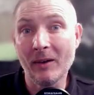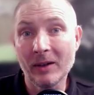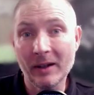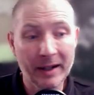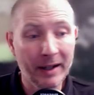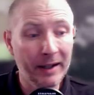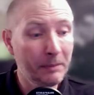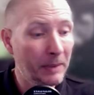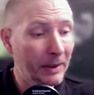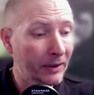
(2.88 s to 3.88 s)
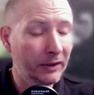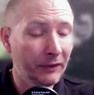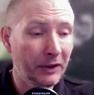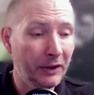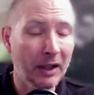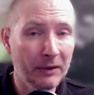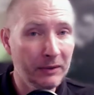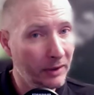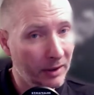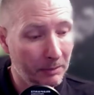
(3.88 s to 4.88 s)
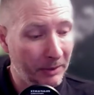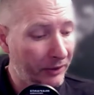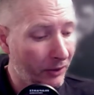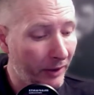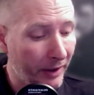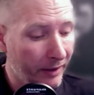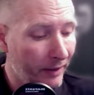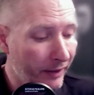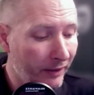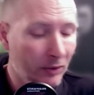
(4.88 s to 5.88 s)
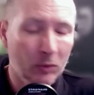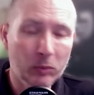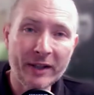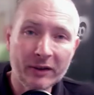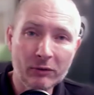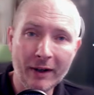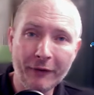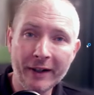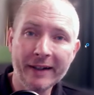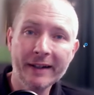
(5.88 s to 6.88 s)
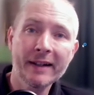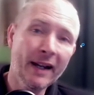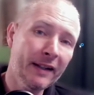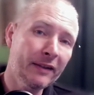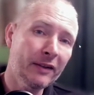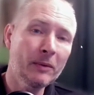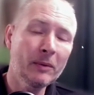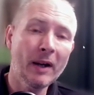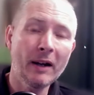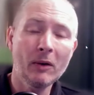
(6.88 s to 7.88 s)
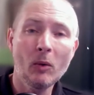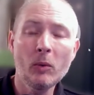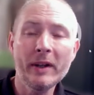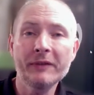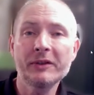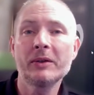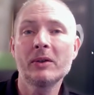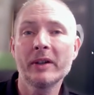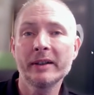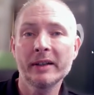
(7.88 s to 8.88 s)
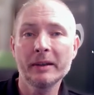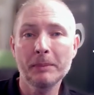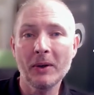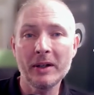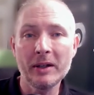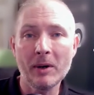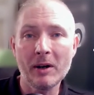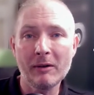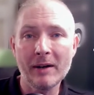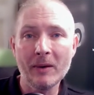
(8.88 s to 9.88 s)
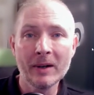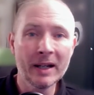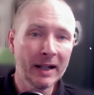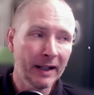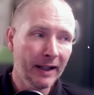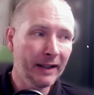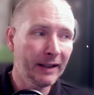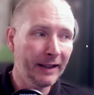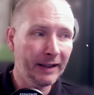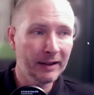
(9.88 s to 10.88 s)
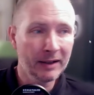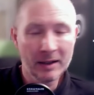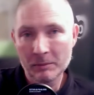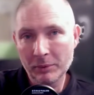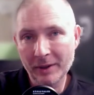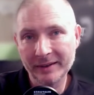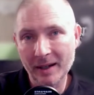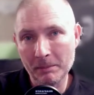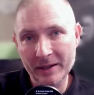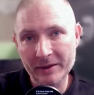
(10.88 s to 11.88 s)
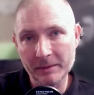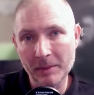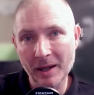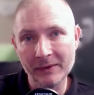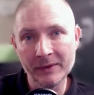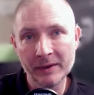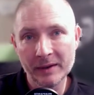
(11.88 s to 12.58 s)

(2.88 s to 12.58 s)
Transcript: Okay, because if you don't, you're going to be sorry. This is called Winter Traffic, and you uh, all we have to do, guys, is put a URL in a link, press that magic button,